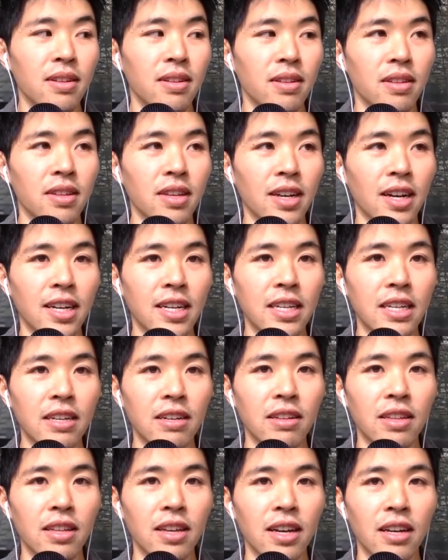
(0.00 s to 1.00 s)
the
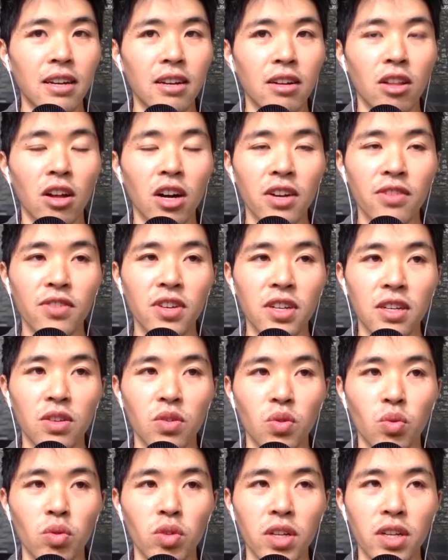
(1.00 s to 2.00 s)
idea that a lot of it
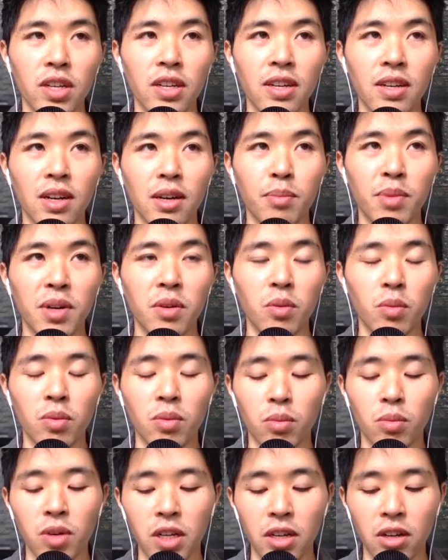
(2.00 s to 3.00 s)
is really about
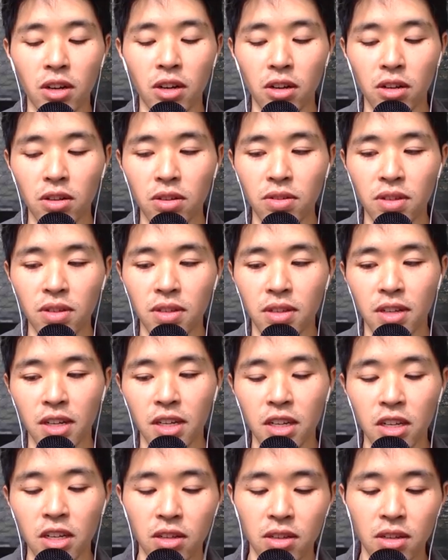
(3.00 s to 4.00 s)
what he calls like
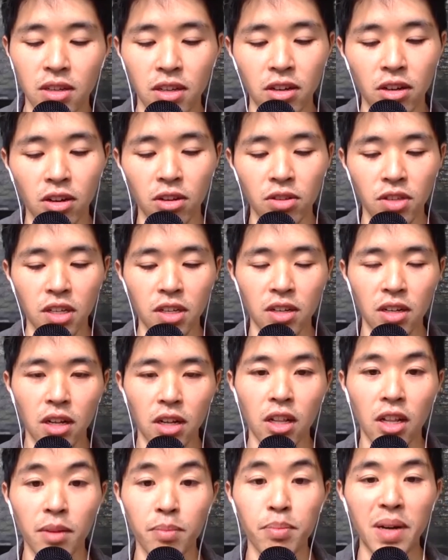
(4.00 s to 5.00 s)
he calls it
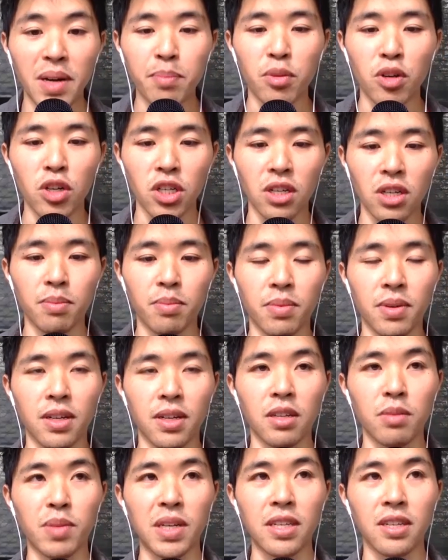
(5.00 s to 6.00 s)
club membership, and
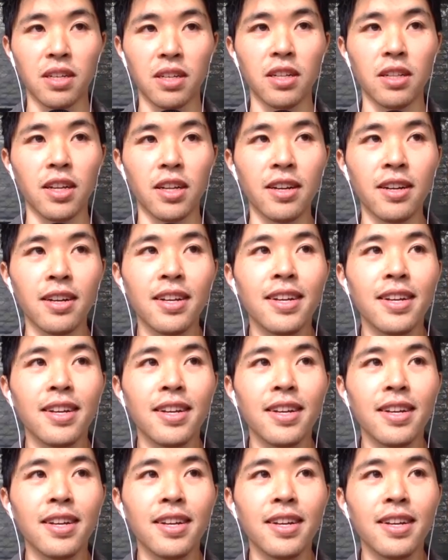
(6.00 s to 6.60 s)
it's basically like